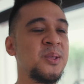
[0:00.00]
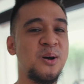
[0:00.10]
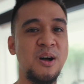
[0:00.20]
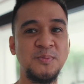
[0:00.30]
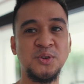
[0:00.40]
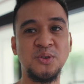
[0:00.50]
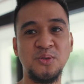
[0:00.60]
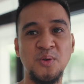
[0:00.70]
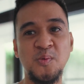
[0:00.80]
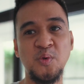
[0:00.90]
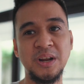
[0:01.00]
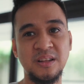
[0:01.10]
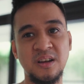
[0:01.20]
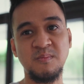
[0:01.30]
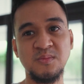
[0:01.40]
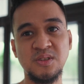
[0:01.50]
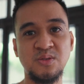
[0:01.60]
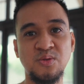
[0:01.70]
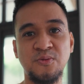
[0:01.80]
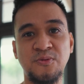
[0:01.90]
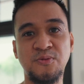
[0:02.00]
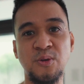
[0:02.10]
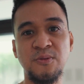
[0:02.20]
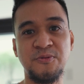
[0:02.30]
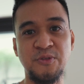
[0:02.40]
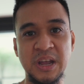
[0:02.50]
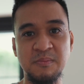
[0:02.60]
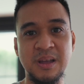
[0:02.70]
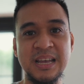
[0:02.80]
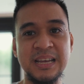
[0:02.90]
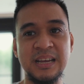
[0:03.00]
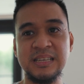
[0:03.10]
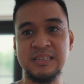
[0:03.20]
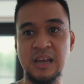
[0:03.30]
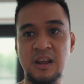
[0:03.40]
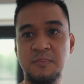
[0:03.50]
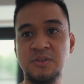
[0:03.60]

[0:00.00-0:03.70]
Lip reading: option when it comes to full frame setup.